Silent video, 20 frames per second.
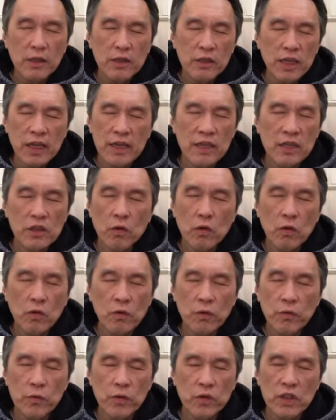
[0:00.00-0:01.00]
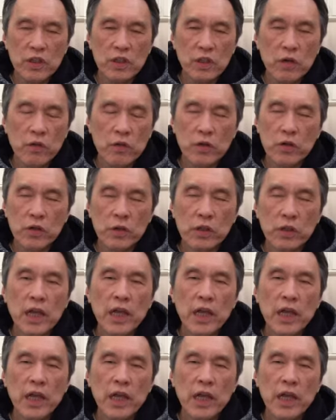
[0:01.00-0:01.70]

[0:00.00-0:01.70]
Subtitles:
Chinese Kung Fu is no good,